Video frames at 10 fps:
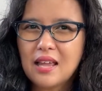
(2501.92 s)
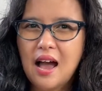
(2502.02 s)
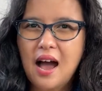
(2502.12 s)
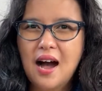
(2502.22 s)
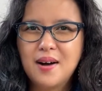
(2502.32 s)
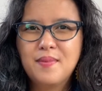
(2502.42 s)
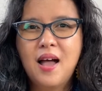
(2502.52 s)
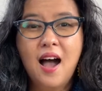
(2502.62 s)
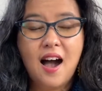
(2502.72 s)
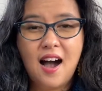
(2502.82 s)
I
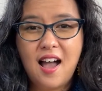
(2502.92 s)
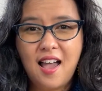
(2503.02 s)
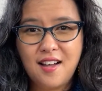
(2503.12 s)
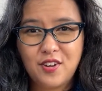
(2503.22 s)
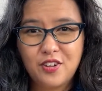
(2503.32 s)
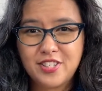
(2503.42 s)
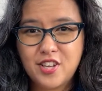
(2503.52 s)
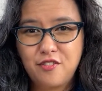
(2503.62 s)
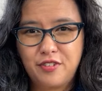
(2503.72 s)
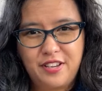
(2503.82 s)
have also
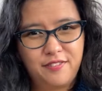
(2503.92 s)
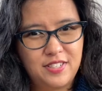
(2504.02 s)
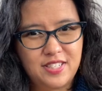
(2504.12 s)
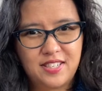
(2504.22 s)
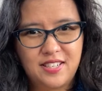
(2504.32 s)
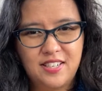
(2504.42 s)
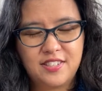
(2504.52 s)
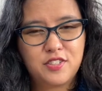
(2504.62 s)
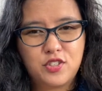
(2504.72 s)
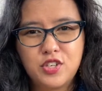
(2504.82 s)

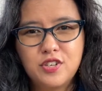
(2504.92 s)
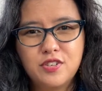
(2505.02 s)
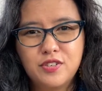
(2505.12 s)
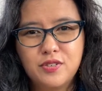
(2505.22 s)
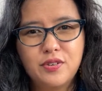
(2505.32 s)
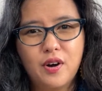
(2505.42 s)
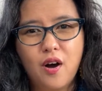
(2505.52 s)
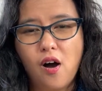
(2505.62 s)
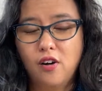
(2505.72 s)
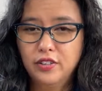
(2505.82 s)
revisited 2
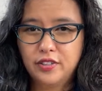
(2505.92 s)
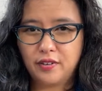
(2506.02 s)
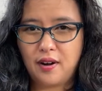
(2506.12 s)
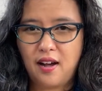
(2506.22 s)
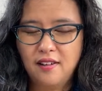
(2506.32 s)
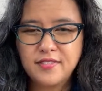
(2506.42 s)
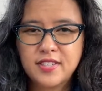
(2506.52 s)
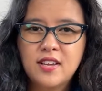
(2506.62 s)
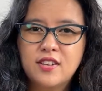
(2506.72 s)
old crafts.